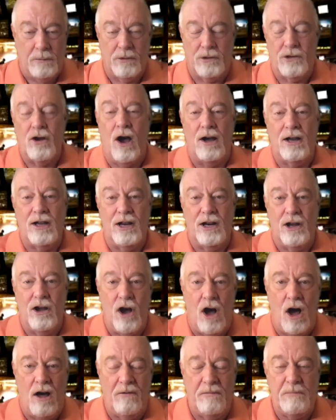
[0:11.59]
We're talking
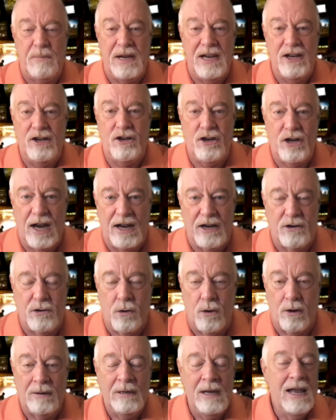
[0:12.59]
golf, PGA
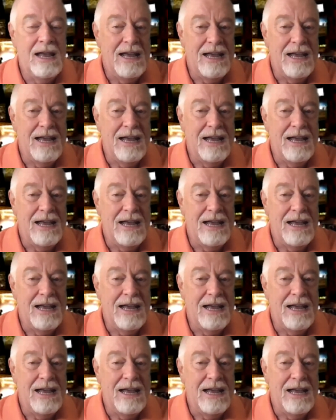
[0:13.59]
Tour.